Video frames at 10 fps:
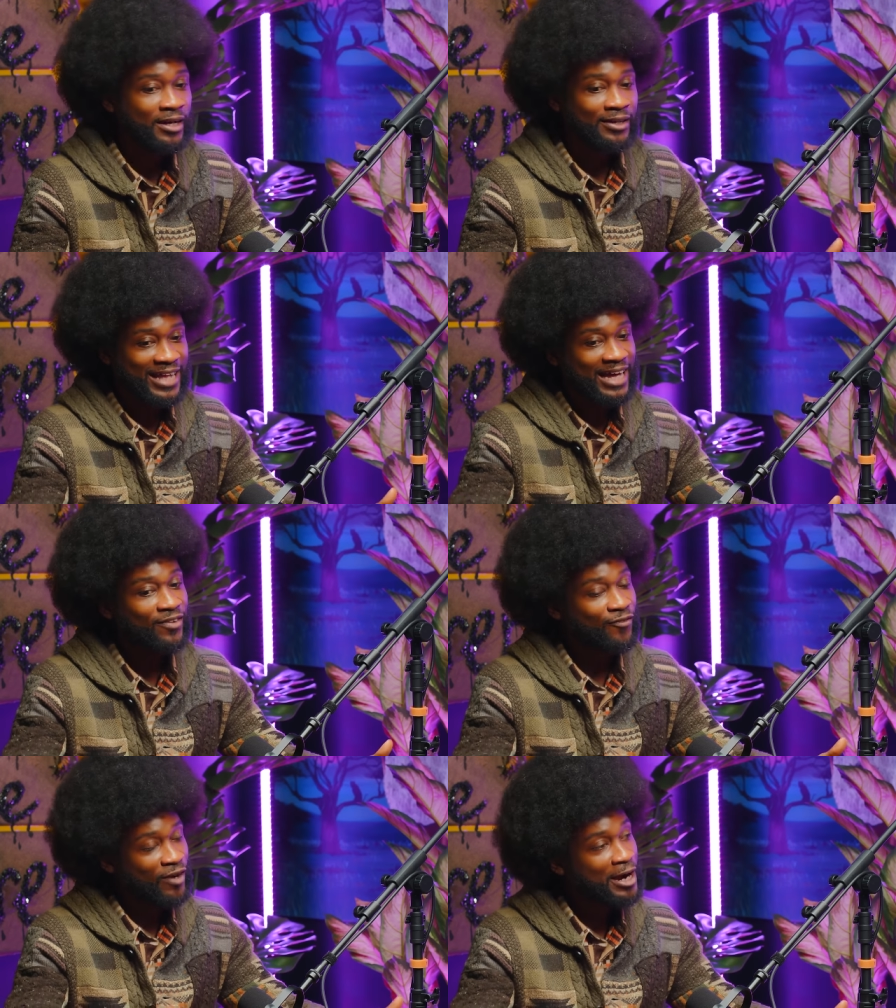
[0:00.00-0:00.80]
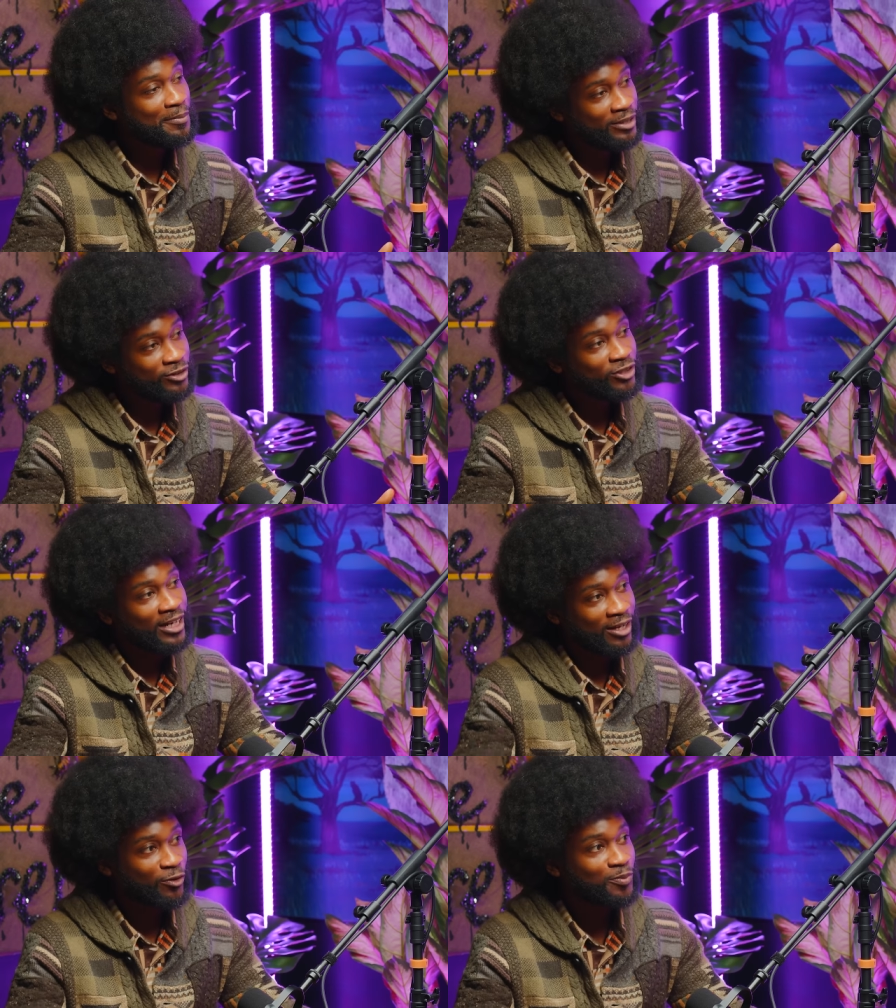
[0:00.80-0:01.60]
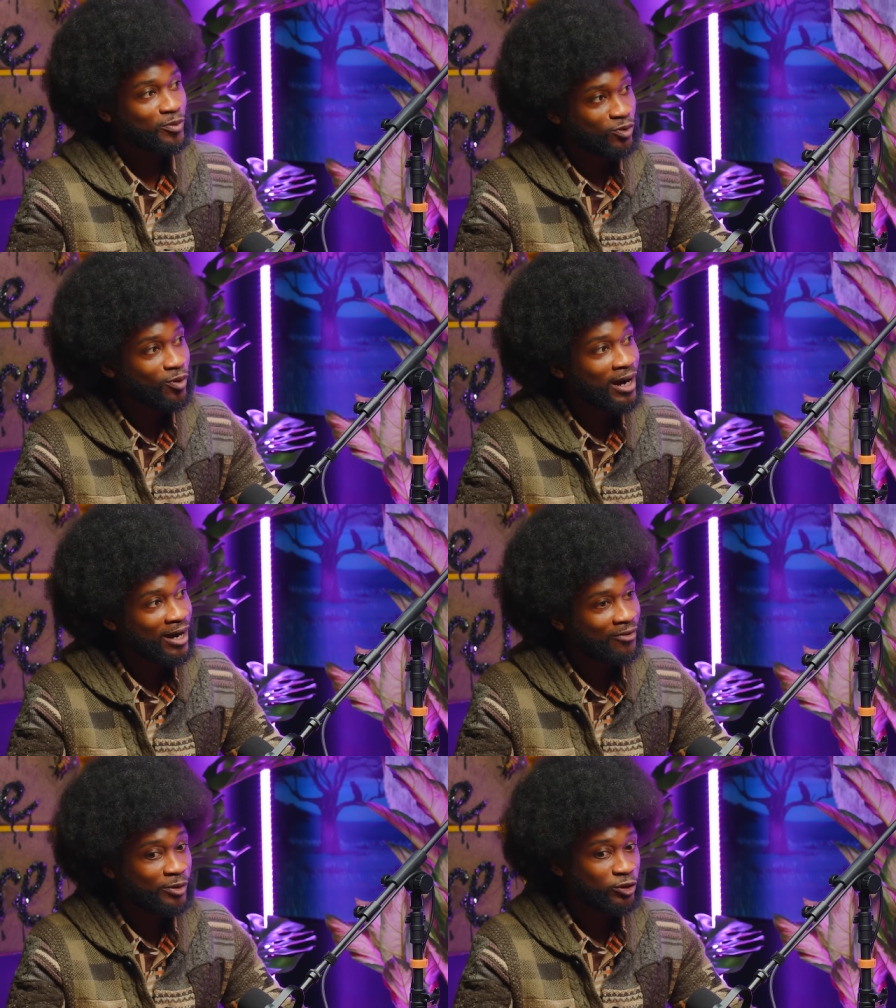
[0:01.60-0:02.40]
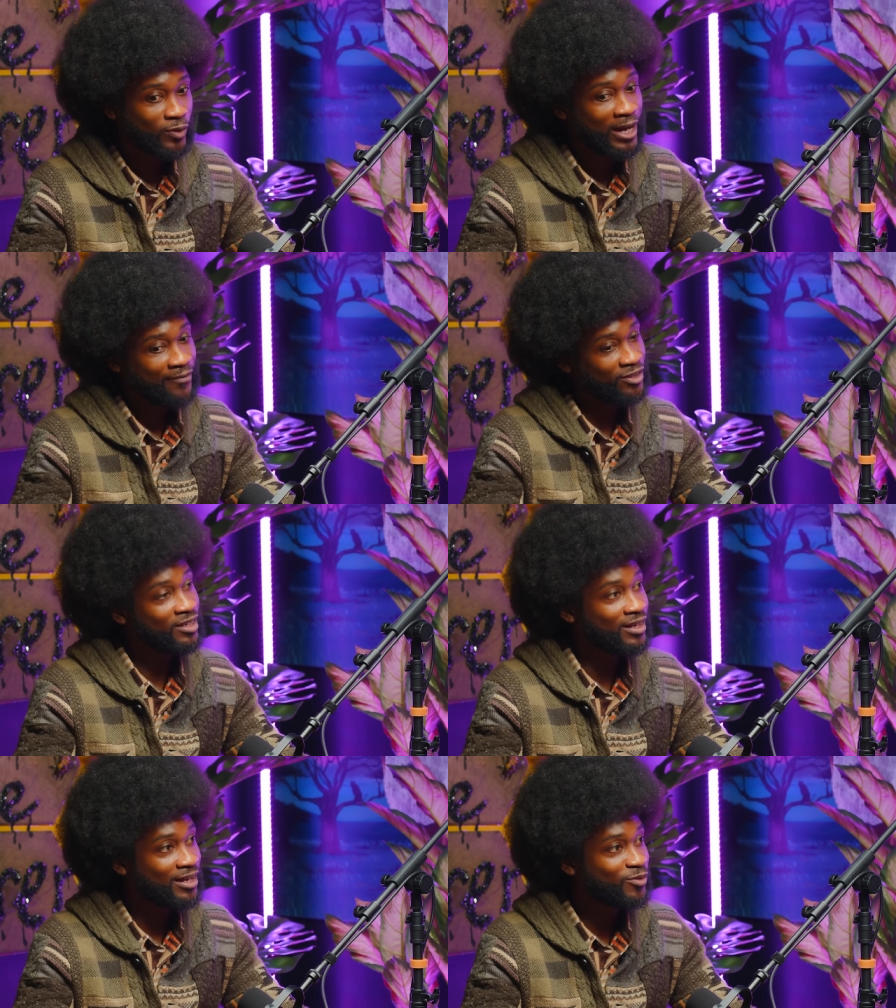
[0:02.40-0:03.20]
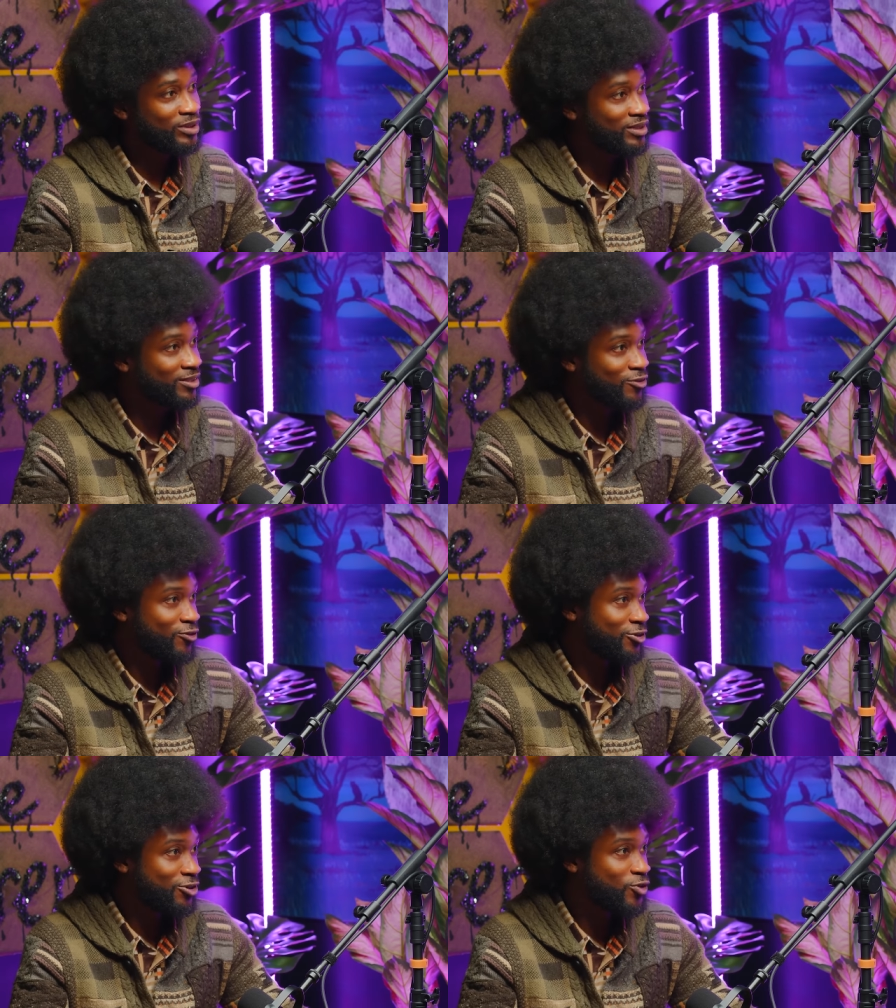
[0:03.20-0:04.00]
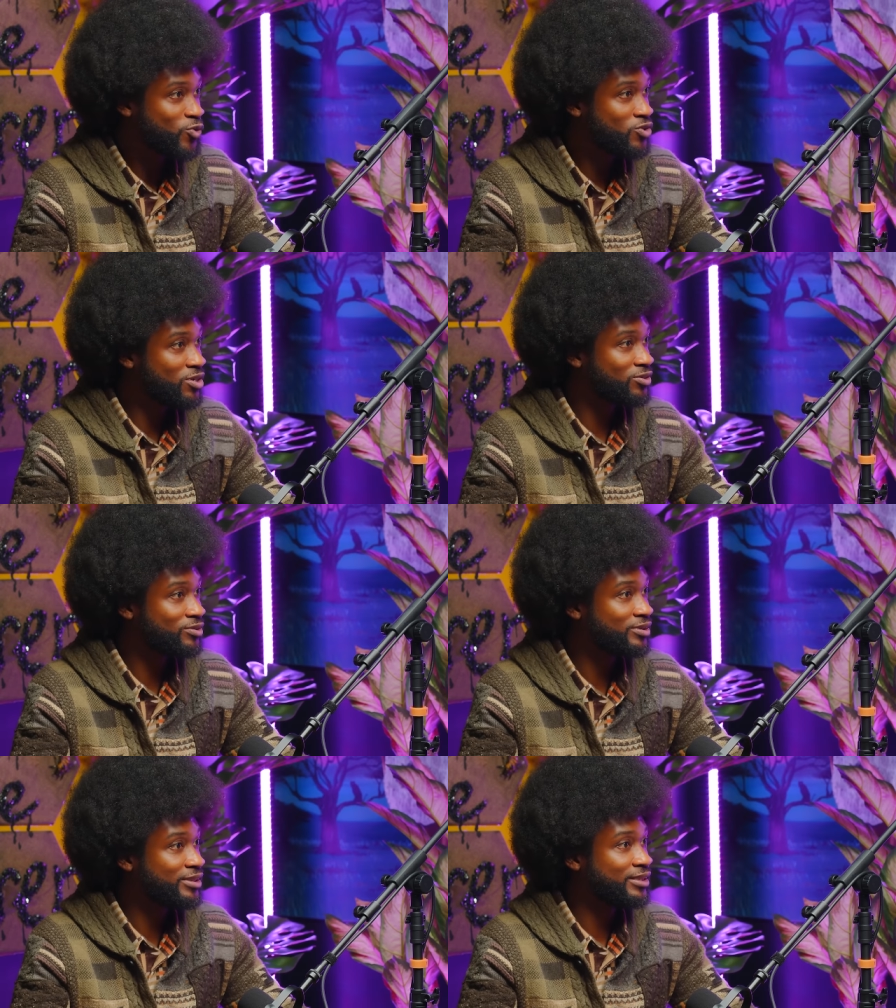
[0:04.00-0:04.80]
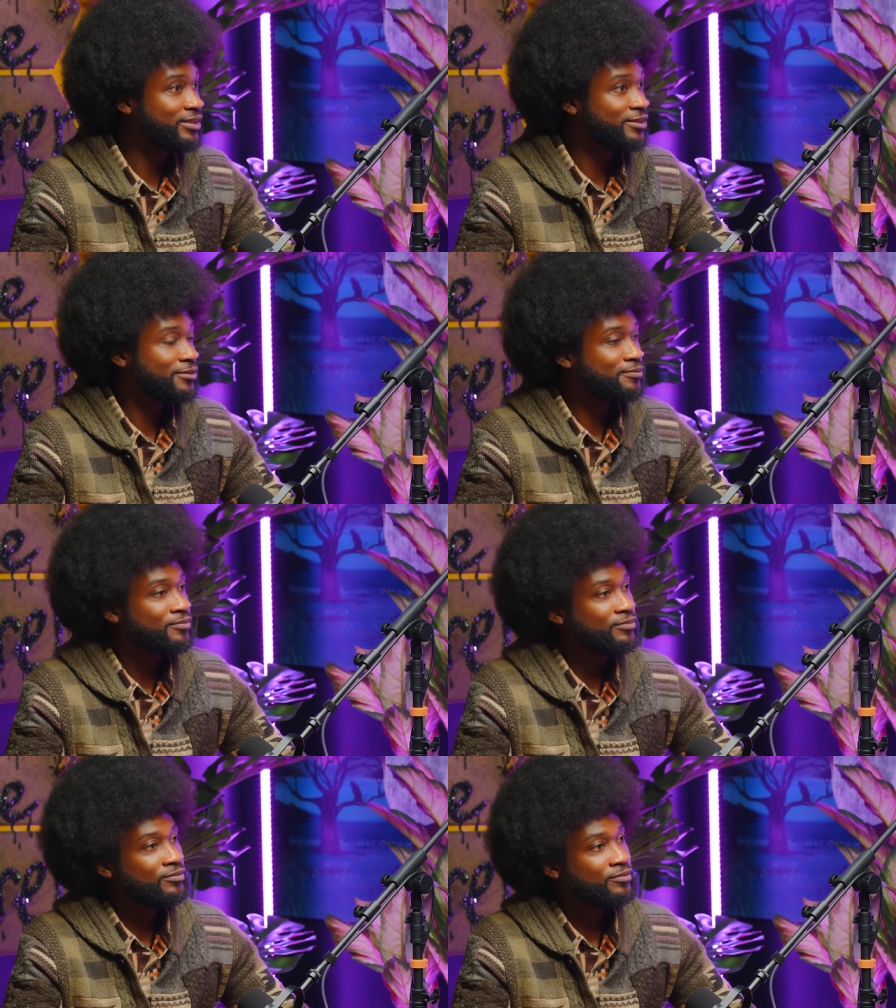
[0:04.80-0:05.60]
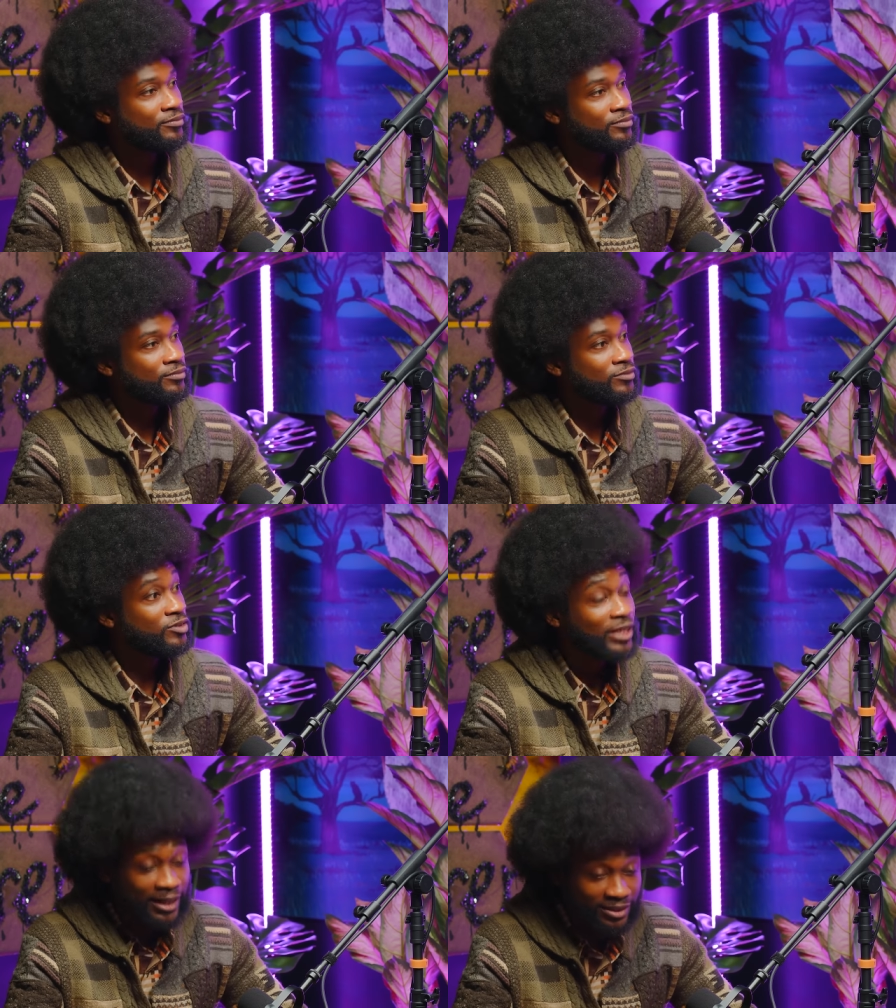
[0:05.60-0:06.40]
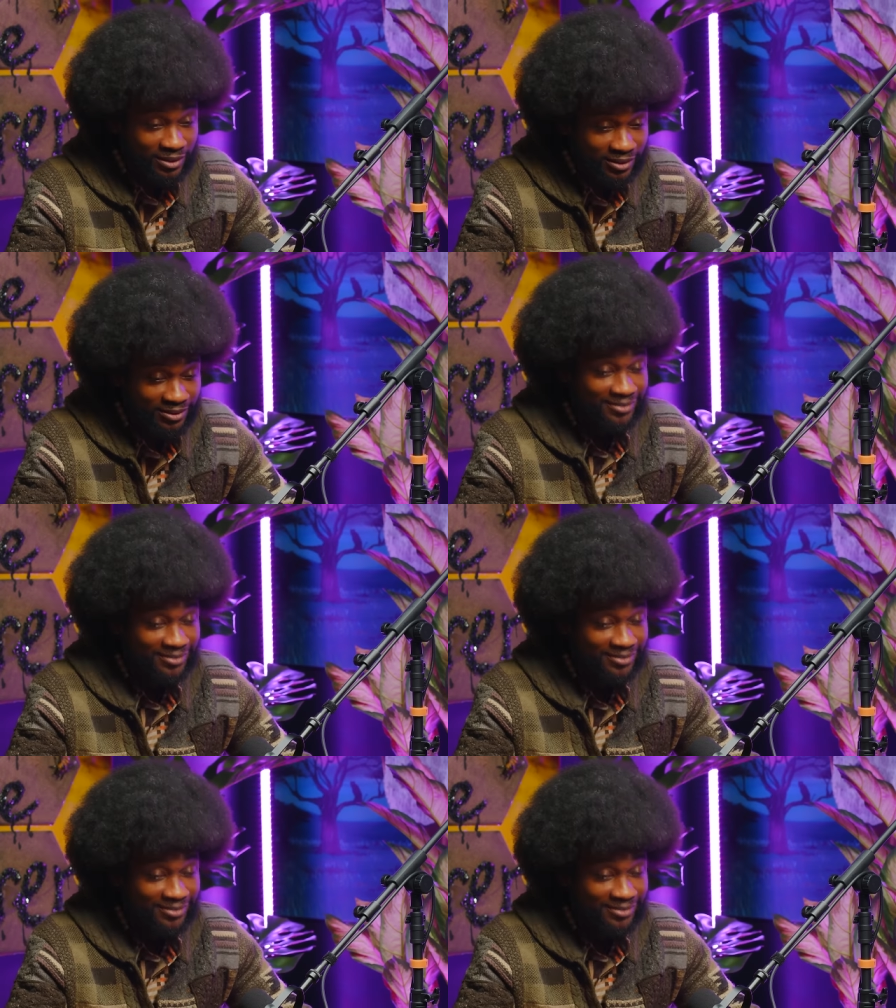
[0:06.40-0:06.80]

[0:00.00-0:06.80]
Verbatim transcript: That environment is going to help you thrive, but you have to connect with it in order to do so. Yeah. And grow some stuff. Yes.